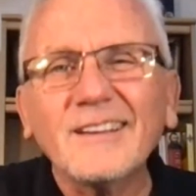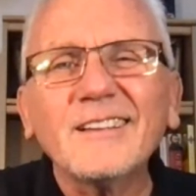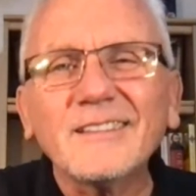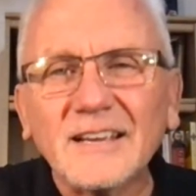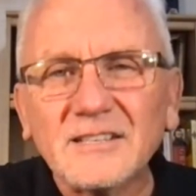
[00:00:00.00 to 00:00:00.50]

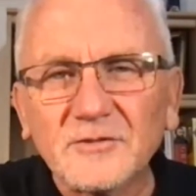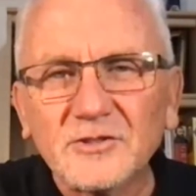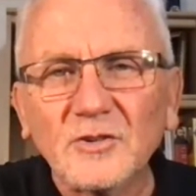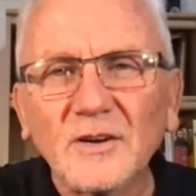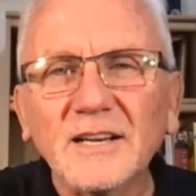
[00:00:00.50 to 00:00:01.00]
Thanks for
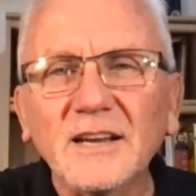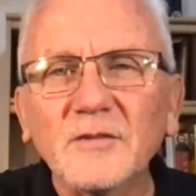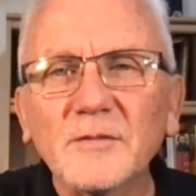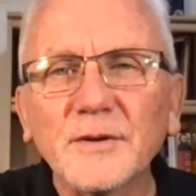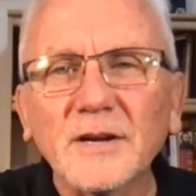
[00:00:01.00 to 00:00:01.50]
joining,
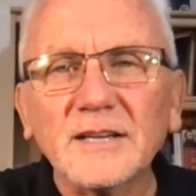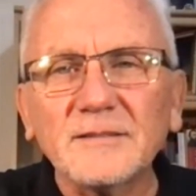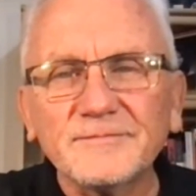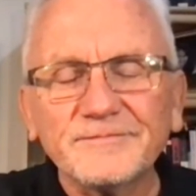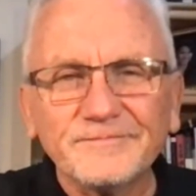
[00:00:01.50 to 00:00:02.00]
everybody.
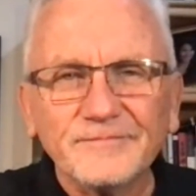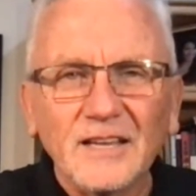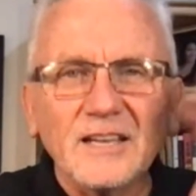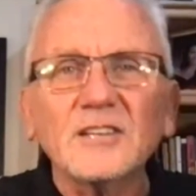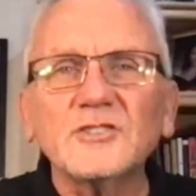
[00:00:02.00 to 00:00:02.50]

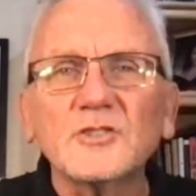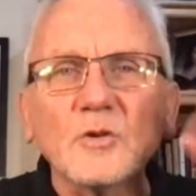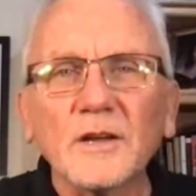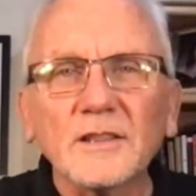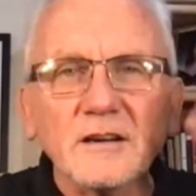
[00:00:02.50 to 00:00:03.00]

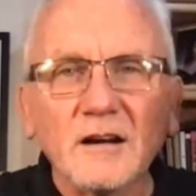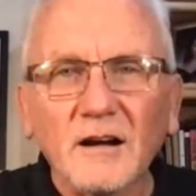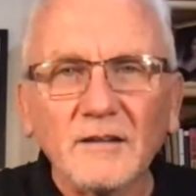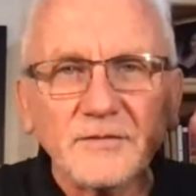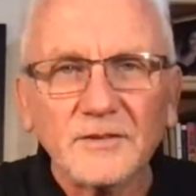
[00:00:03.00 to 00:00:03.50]
Enjoy the
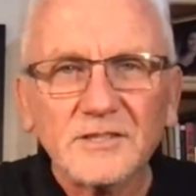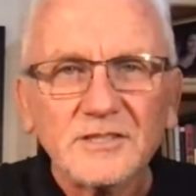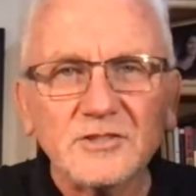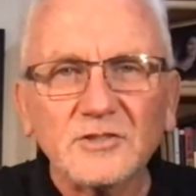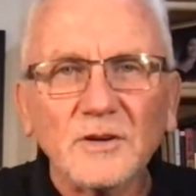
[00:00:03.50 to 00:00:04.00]
conference.
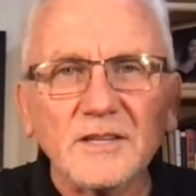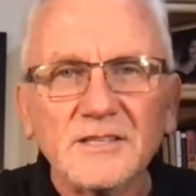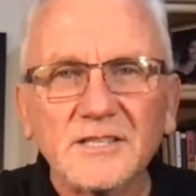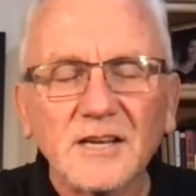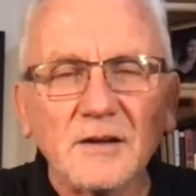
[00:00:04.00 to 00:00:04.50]
Enjoy the
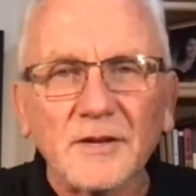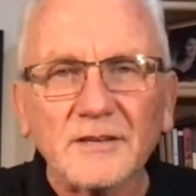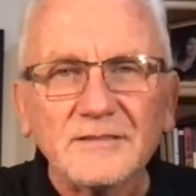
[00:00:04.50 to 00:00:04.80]
summit.